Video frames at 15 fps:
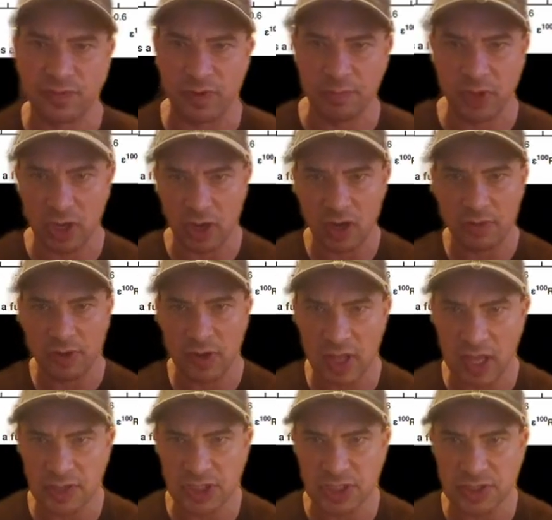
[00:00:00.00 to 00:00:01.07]
from
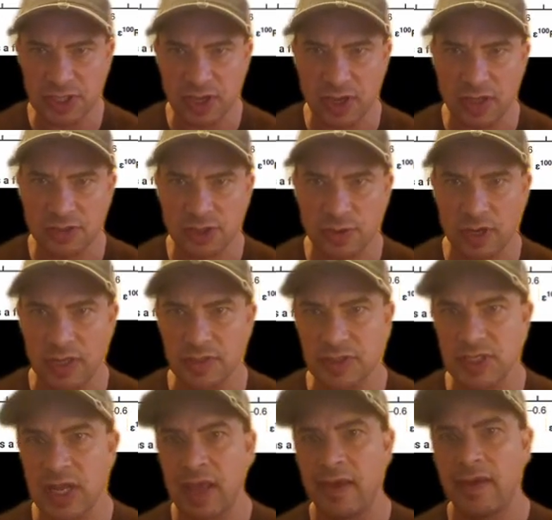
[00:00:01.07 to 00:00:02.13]
carbonaceous
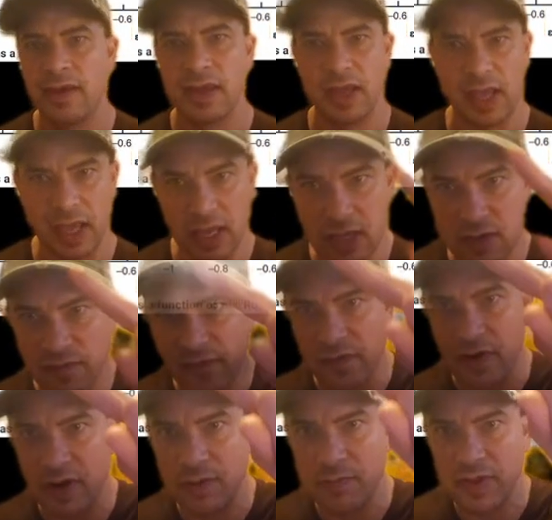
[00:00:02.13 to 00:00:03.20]
chondrites and
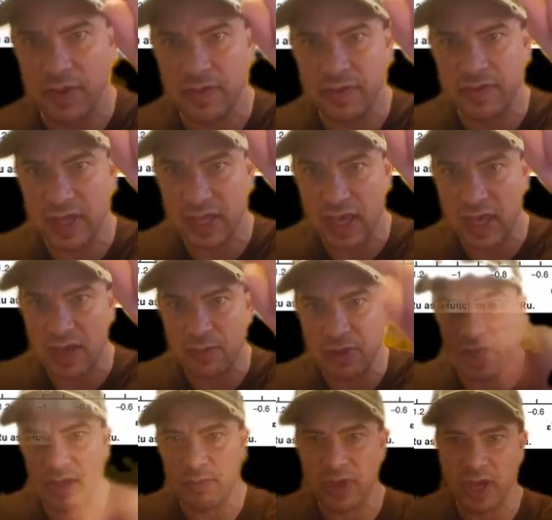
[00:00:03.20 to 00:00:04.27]
from the
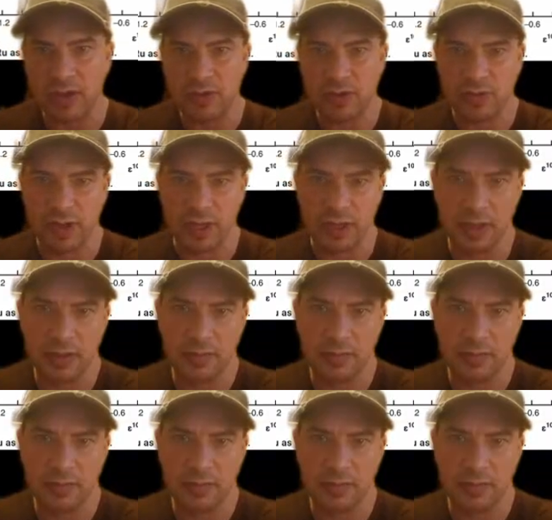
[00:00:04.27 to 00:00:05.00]
KP boundary.